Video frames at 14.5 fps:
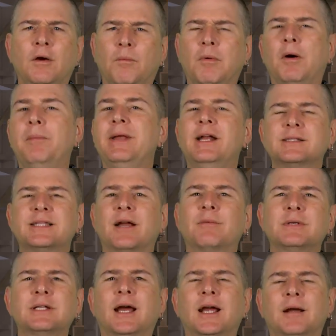well, because that
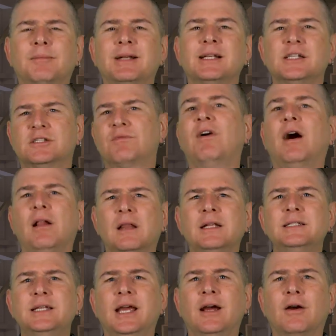retirement is
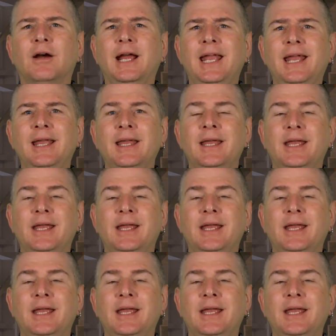voluntary,